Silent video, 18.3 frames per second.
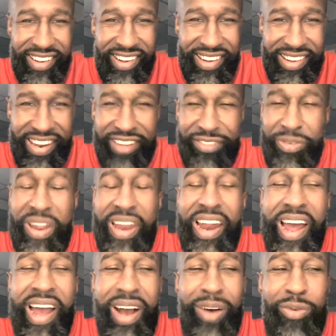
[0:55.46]
Let's
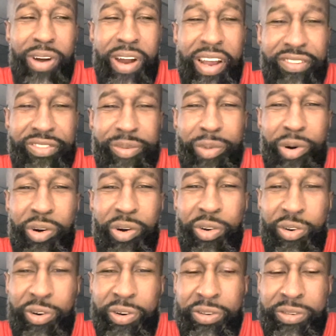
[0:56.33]
not waste no
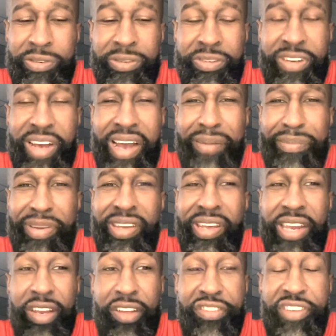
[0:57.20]
more time
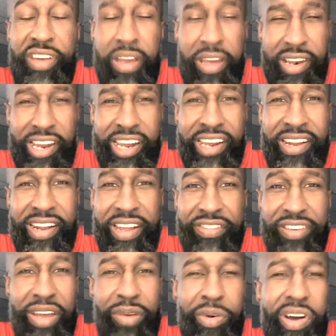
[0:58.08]
being silly.
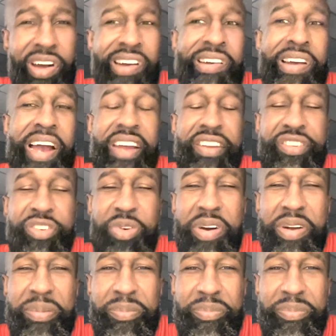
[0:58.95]
Let's get right to it.